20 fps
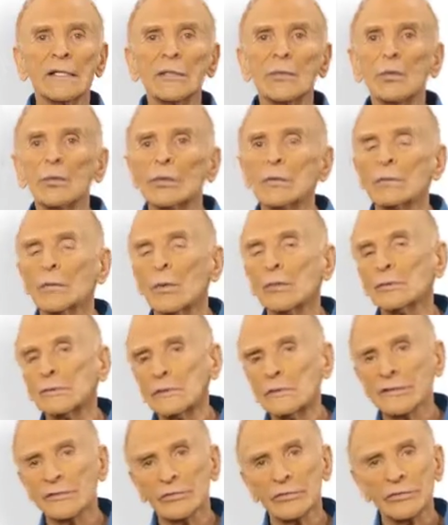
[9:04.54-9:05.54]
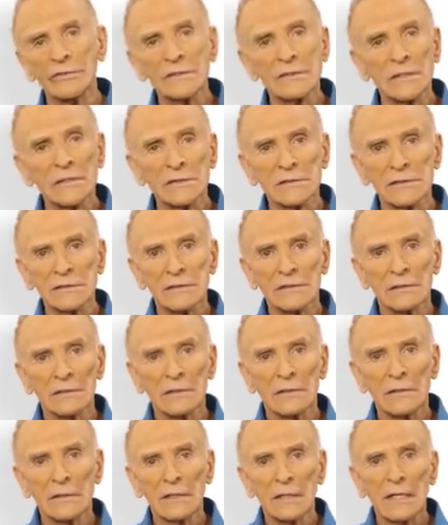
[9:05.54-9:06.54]
in the world won't deliver results.
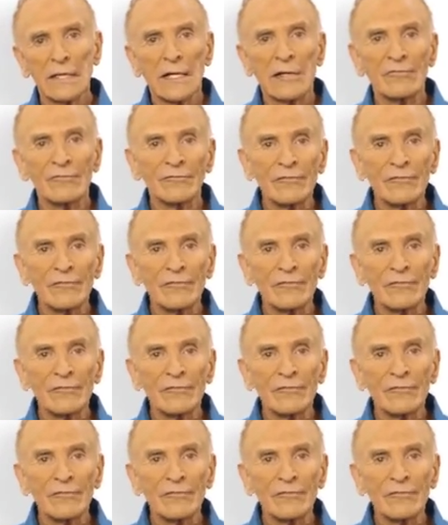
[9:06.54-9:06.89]
In